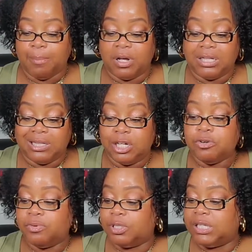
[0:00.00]
but
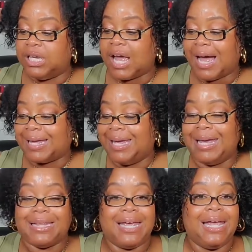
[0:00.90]
literally I
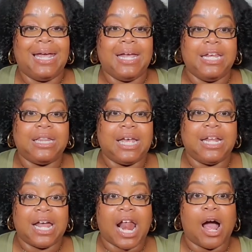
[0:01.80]
can't think of
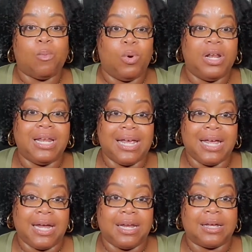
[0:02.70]
anything that I would
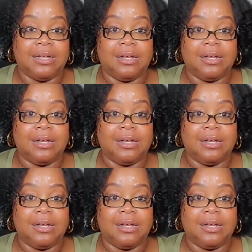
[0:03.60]
need,